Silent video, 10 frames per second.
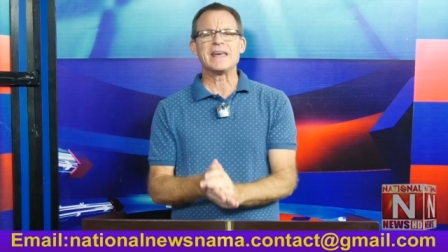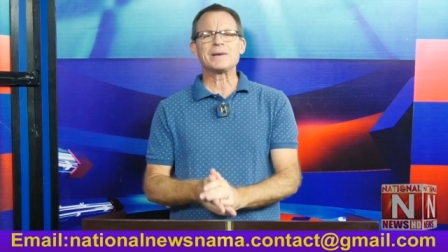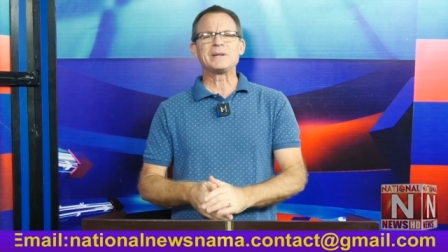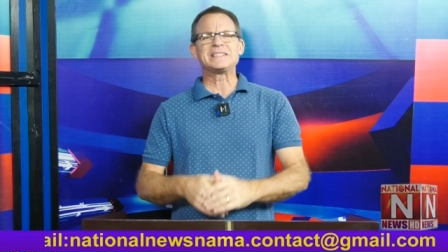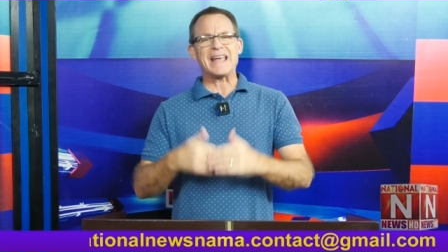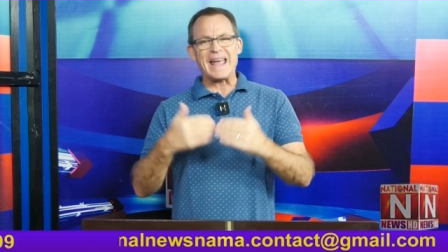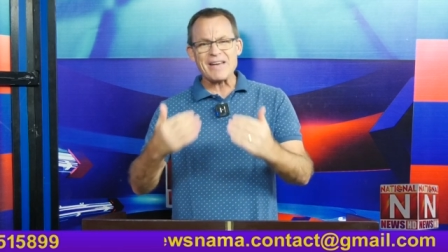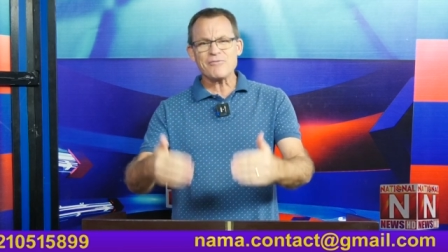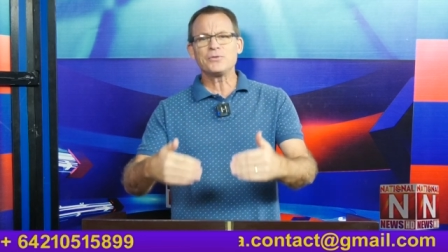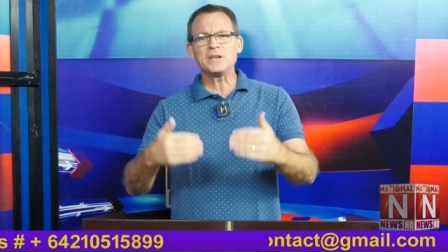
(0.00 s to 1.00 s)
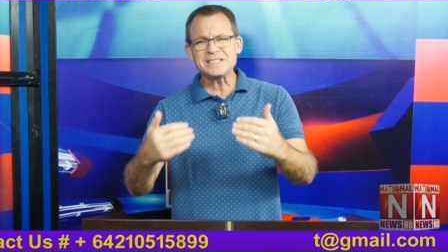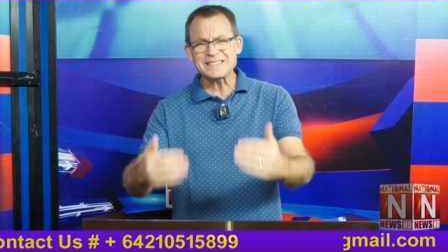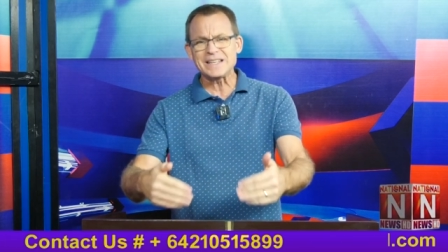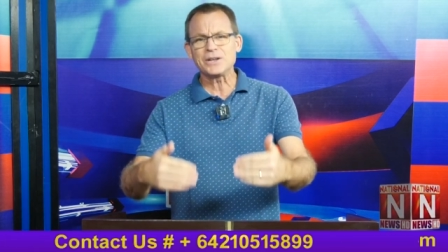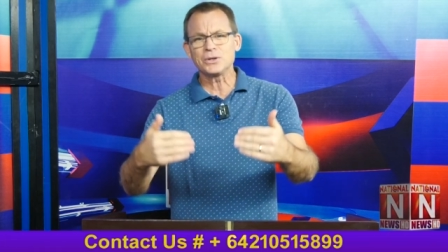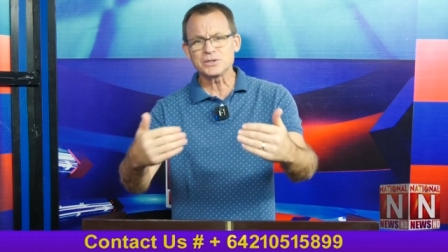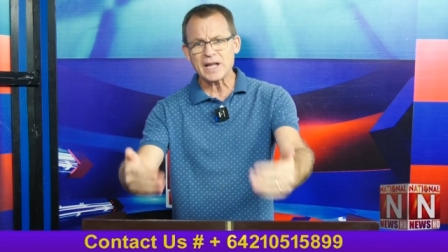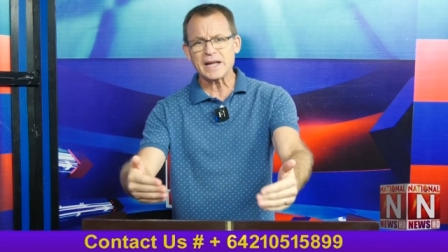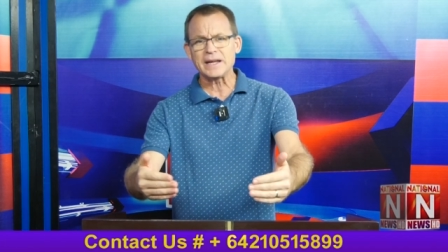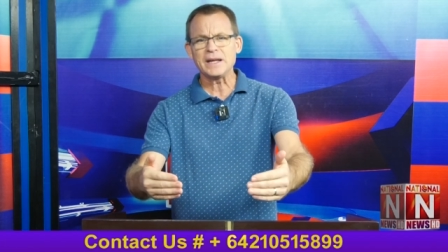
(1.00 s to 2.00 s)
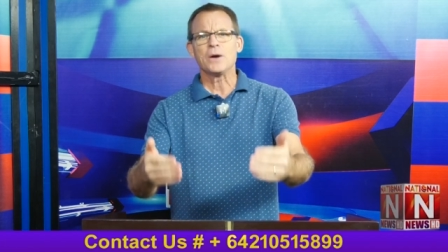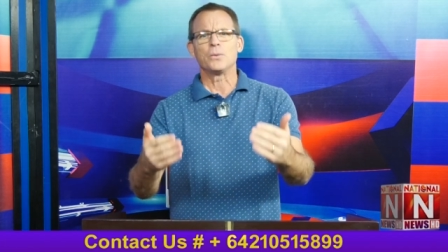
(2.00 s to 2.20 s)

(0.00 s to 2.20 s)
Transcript: That means every single day